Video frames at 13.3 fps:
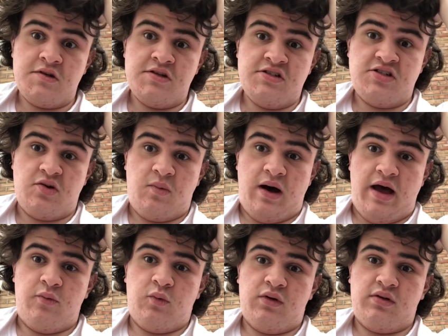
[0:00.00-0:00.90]
So
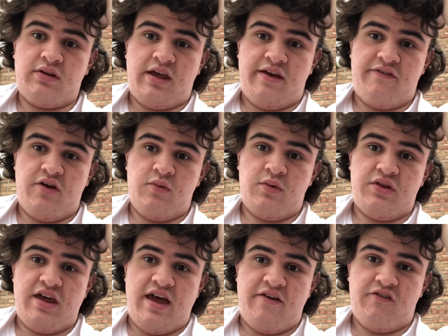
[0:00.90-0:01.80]
I will leave you with
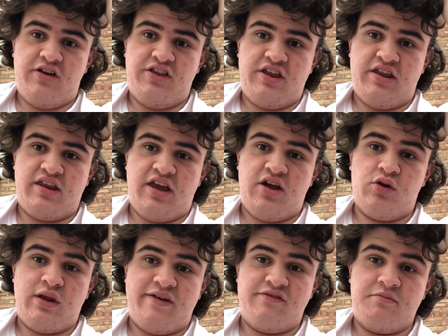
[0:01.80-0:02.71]
everything that you
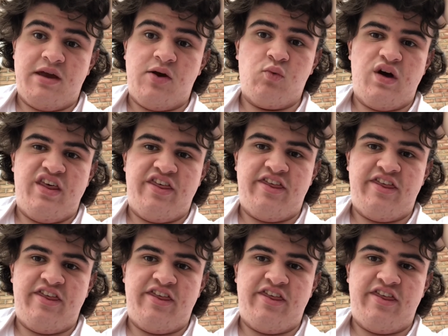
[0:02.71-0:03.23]
left me with